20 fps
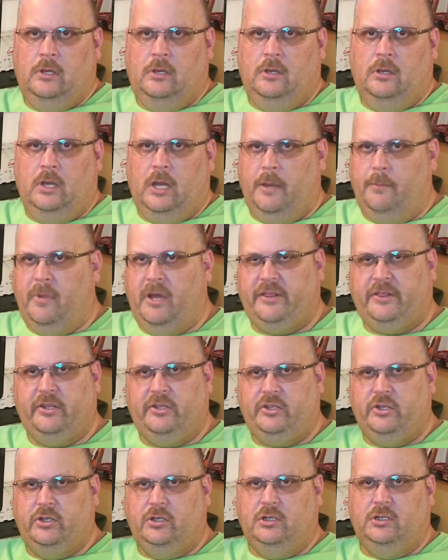I bought the
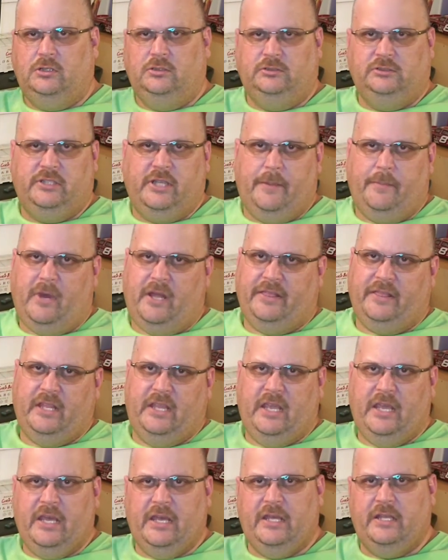tools, I bought the
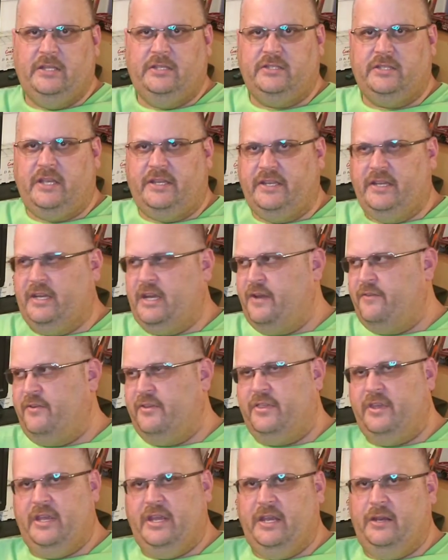ends, I did
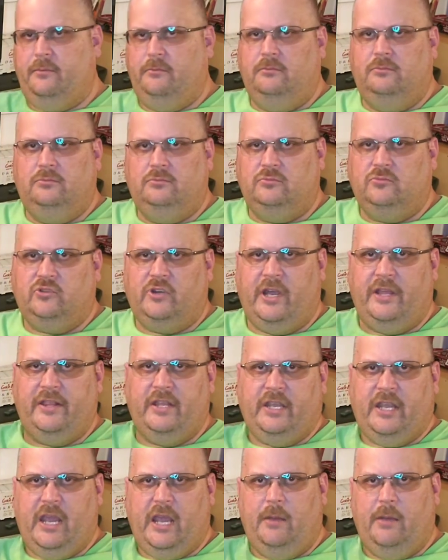everything. Ran the
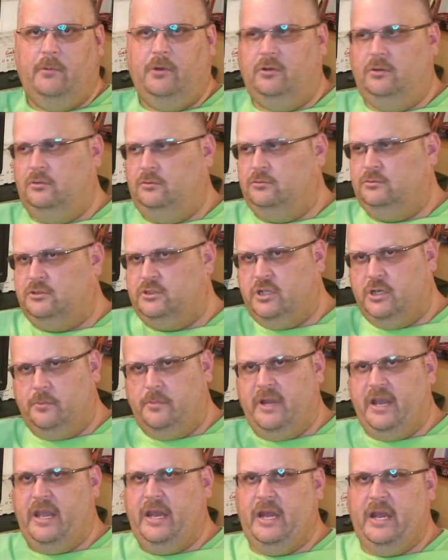cable,
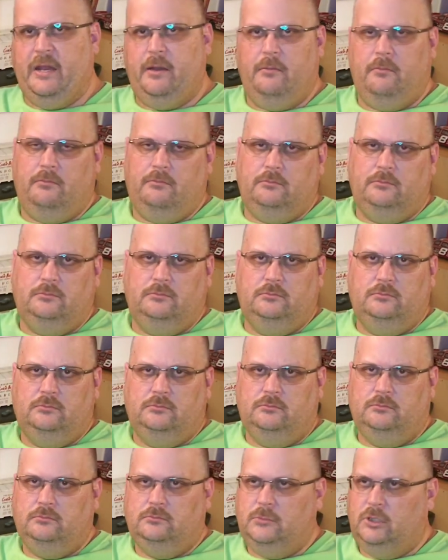terminated,
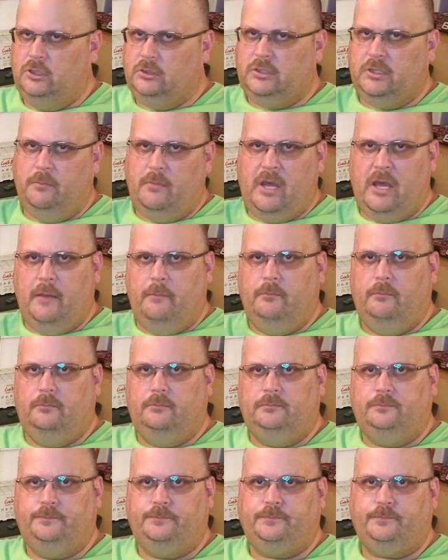hooked them up.
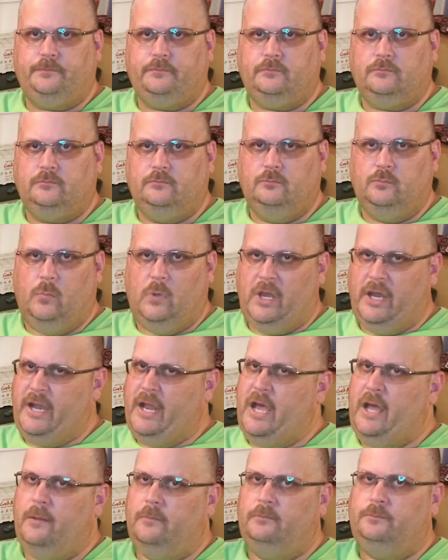Why
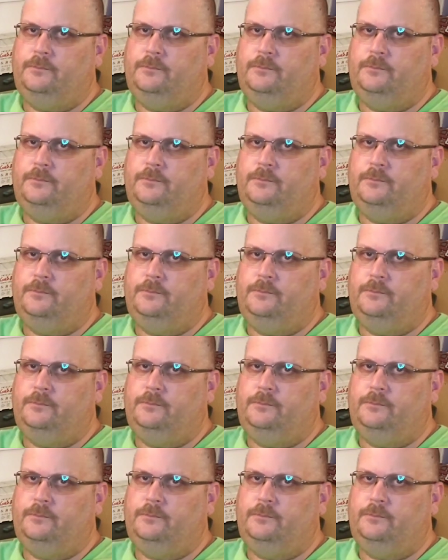not?